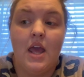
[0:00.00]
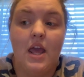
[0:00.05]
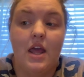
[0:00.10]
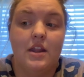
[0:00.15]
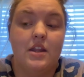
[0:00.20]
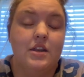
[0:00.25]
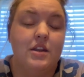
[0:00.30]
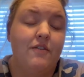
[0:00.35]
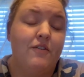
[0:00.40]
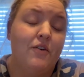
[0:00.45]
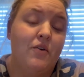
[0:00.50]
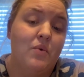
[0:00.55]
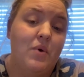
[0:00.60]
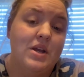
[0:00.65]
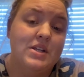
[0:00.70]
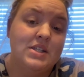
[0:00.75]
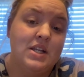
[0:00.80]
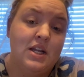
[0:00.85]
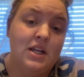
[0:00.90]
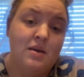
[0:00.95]
and the different
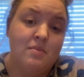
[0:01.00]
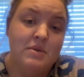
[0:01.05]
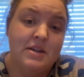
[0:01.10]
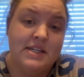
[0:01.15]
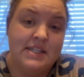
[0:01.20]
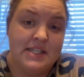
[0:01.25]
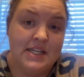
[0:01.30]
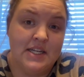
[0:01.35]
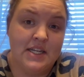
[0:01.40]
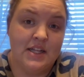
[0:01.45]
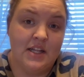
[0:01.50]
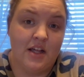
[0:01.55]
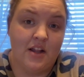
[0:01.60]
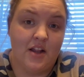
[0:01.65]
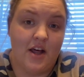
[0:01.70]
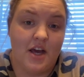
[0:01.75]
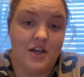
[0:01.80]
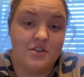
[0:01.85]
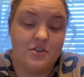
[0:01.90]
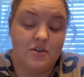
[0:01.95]
ways that it can be seen in the
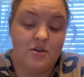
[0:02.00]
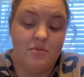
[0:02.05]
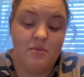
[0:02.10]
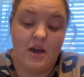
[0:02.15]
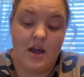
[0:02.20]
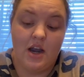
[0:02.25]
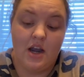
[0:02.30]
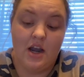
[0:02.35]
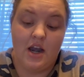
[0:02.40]
classroom.